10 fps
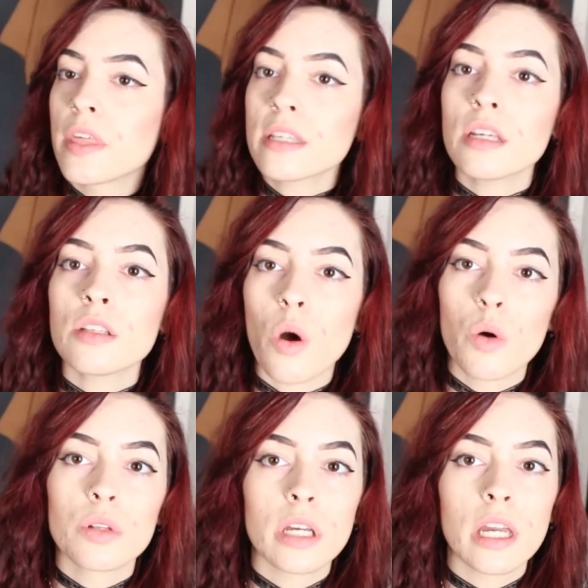This is
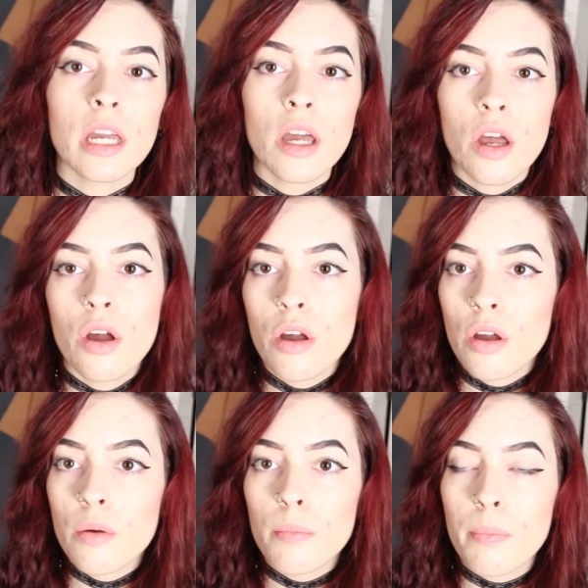only
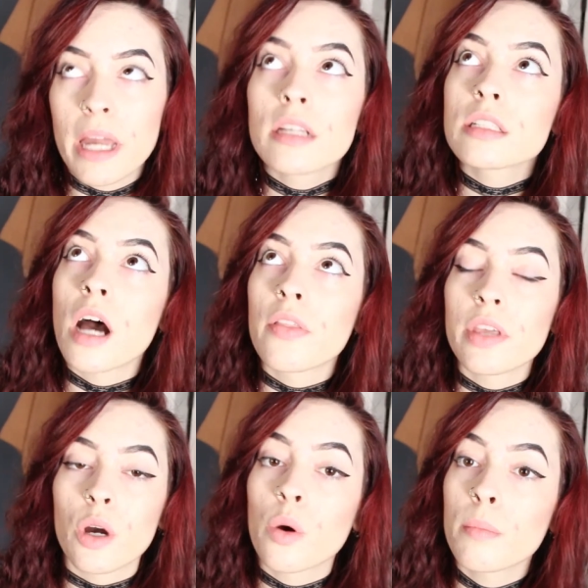based on
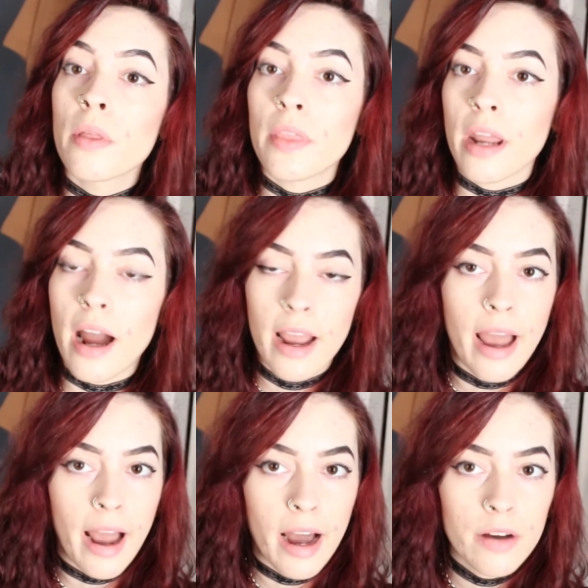the equipment that I
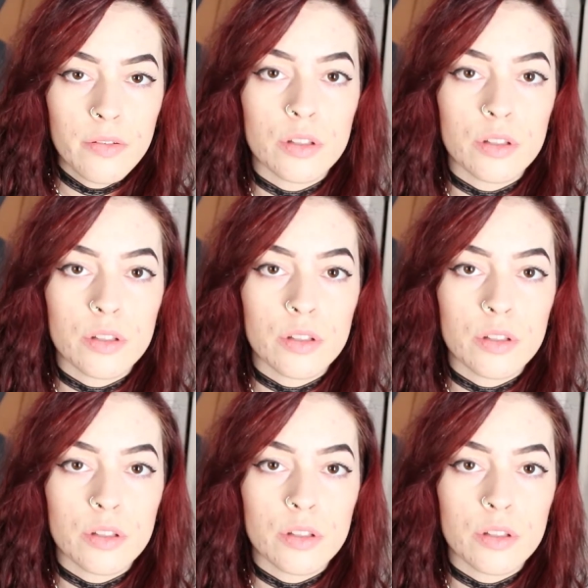have,